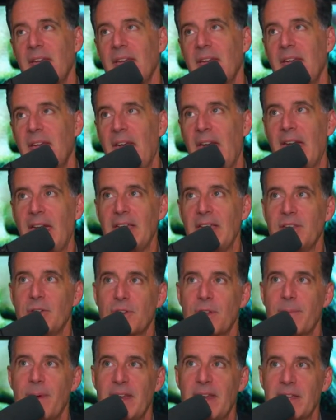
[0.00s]
and you're
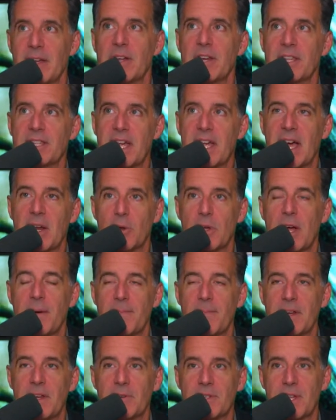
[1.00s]
depending on a title
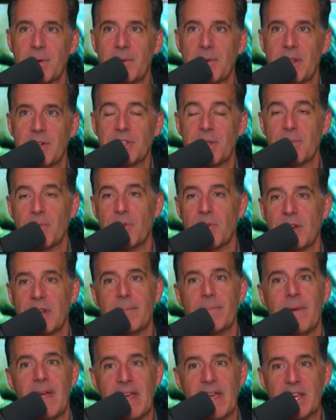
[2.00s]
company or someone else to put it,
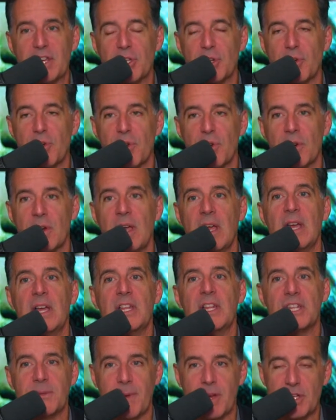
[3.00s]
make sure,
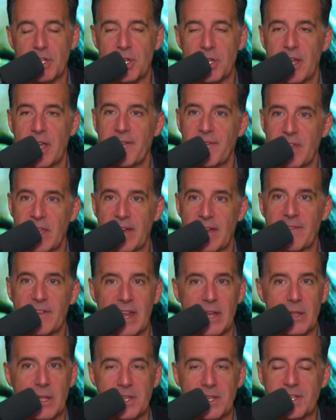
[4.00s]
especially if you have an
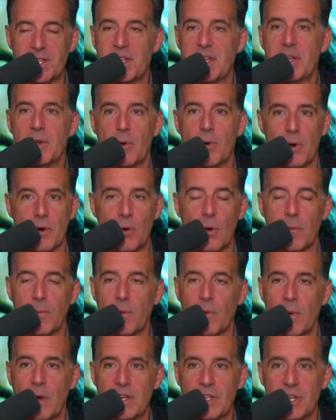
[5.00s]
LLC or a
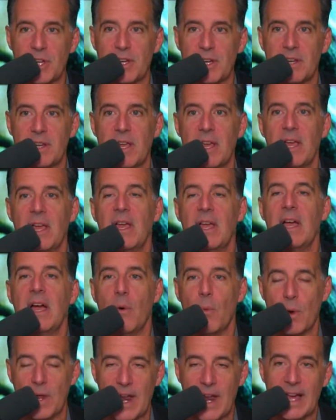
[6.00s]
corporation,
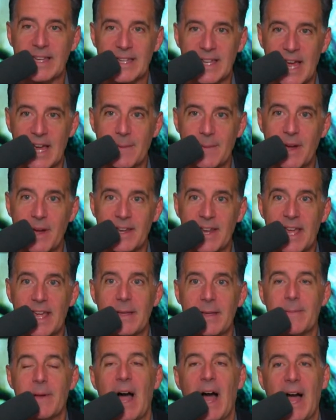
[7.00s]
when I sign my
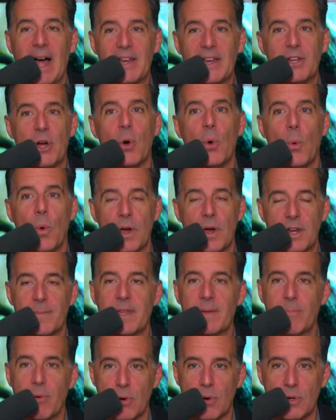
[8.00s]
name, I don't want to
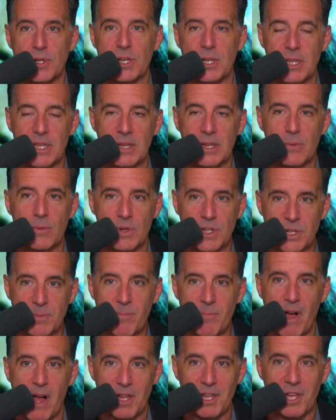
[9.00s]
be personally
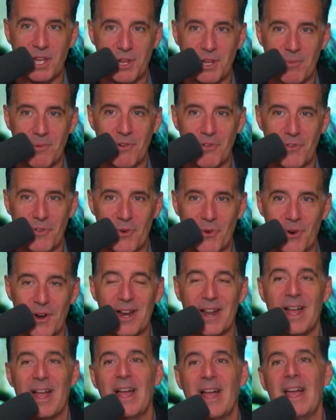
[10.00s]
responsible for
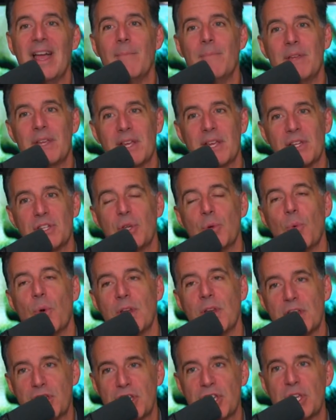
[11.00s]
it because you want
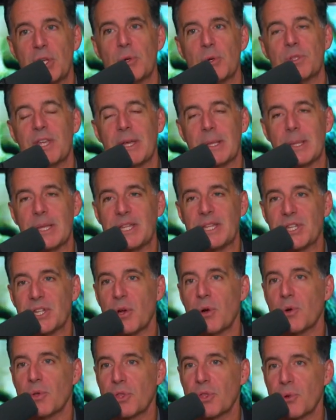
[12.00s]
to shield at least
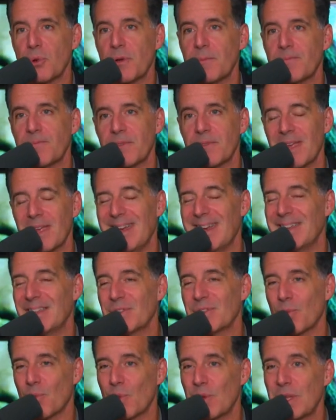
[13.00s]
go through it. And
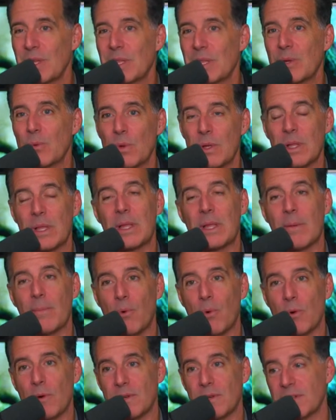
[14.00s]
it's really, really
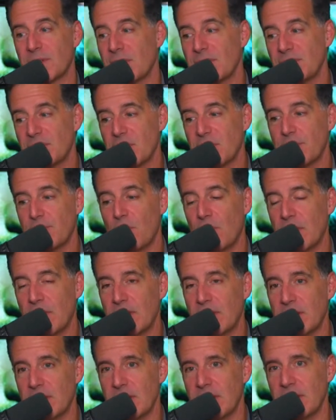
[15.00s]
important. So that's a good point.
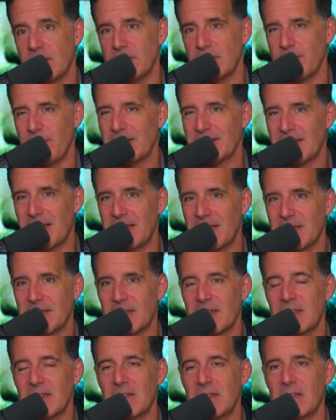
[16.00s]
It makes sense.
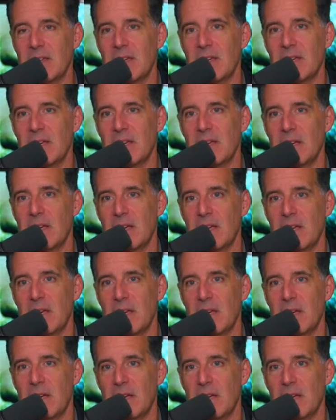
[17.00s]
Okay, I got you. So